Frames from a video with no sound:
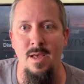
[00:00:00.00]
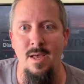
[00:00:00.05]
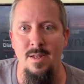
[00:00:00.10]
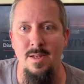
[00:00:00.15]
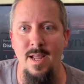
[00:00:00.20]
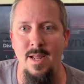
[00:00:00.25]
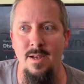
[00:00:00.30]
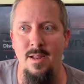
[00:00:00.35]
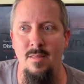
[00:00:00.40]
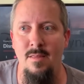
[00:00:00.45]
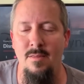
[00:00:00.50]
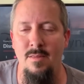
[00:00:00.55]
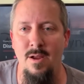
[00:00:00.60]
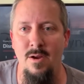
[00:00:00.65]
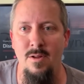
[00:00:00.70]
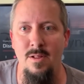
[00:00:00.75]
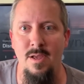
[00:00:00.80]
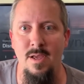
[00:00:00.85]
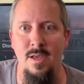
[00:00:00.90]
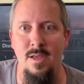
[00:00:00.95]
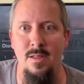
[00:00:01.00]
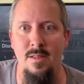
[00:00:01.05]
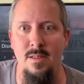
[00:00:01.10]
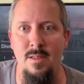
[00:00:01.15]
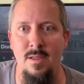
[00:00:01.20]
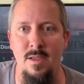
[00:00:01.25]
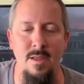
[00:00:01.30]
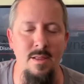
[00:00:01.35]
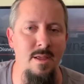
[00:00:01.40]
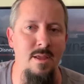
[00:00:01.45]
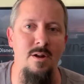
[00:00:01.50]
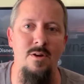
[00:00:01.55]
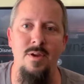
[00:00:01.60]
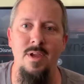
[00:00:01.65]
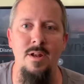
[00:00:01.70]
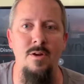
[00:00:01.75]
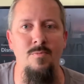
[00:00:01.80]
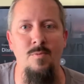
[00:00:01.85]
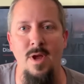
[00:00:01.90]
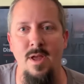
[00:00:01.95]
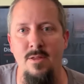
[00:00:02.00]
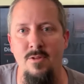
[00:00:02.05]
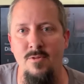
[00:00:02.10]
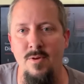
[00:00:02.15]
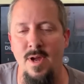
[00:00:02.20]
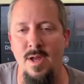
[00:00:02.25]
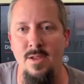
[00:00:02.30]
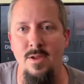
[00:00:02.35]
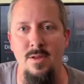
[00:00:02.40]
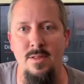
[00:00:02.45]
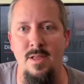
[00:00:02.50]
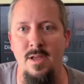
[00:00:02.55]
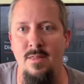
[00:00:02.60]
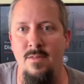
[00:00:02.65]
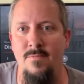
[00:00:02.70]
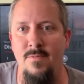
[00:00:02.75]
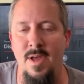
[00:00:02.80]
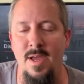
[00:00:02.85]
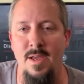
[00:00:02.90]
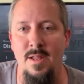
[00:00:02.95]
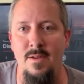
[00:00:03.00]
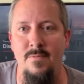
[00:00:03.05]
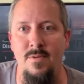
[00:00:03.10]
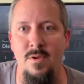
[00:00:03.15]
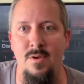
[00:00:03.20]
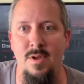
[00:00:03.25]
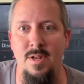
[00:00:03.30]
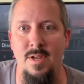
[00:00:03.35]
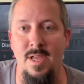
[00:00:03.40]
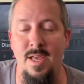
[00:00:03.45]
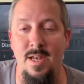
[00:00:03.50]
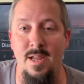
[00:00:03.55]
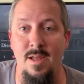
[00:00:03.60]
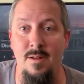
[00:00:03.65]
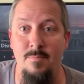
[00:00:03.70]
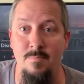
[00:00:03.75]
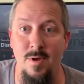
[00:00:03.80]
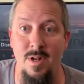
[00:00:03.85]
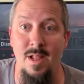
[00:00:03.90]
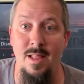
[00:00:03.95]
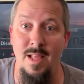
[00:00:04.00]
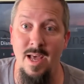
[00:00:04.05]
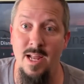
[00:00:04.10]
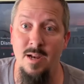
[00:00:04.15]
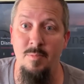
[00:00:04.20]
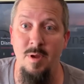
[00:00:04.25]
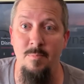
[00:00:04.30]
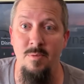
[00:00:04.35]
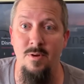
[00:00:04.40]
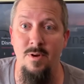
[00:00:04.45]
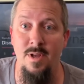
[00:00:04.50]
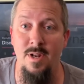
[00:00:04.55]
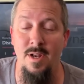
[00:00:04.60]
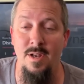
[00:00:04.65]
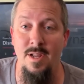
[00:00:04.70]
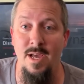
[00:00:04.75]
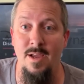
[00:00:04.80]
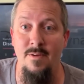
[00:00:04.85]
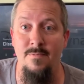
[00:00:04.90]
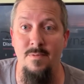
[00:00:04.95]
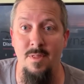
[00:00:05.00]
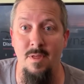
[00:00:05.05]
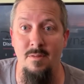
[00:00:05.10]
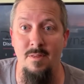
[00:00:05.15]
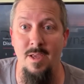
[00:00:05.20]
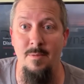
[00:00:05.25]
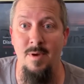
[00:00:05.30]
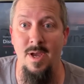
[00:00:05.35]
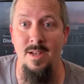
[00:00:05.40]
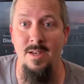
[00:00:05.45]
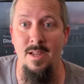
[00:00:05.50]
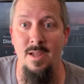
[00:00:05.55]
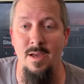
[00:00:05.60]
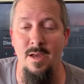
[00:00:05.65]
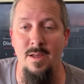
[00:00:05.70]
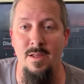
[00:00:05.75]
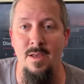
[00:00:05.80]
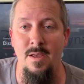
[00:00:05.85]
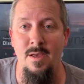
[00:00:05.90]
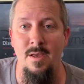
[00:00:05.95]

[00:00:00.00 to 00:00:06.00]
Not necessarily, you know, in a restaurant, that's fine if you can get in, but a lot of people are gonna dive for the same idea.